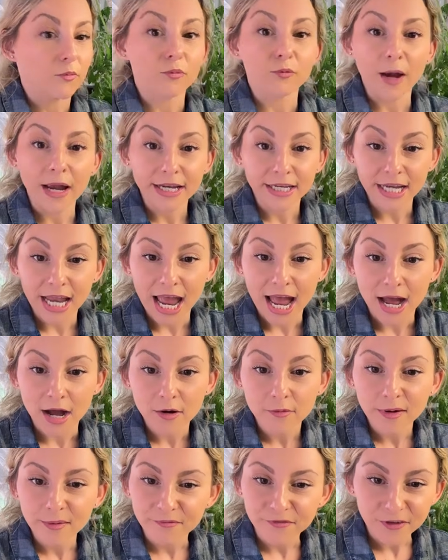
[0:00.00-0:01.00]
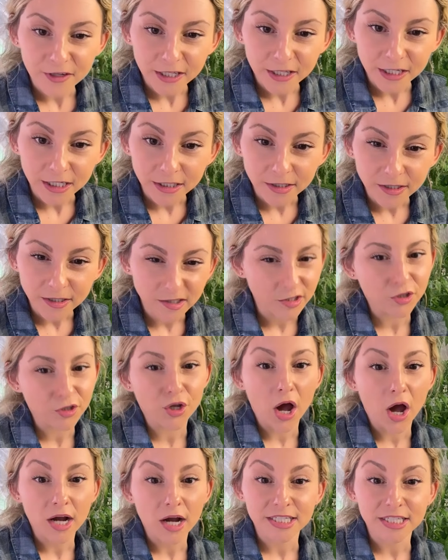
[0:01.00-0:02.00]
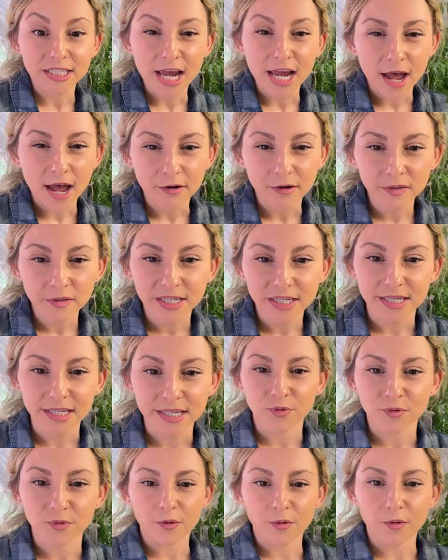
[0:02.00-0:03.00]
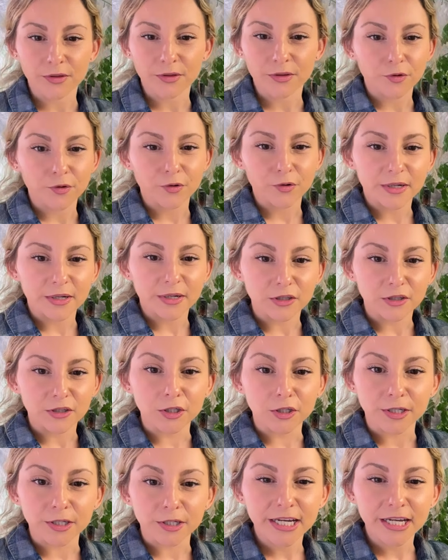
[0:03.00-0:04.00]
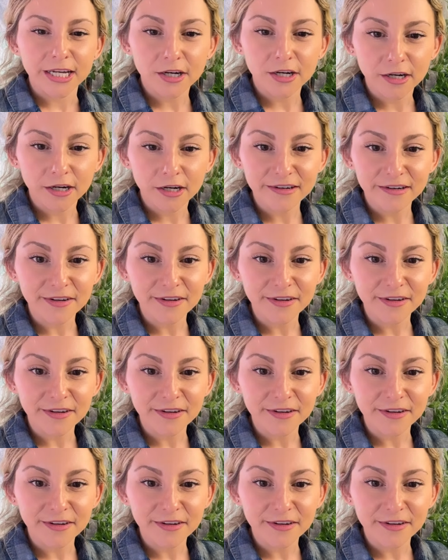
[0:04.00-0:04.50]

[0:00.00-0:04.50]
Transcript: right now I'm feeling a little knocked down because I'm going through a bit of a learning curve,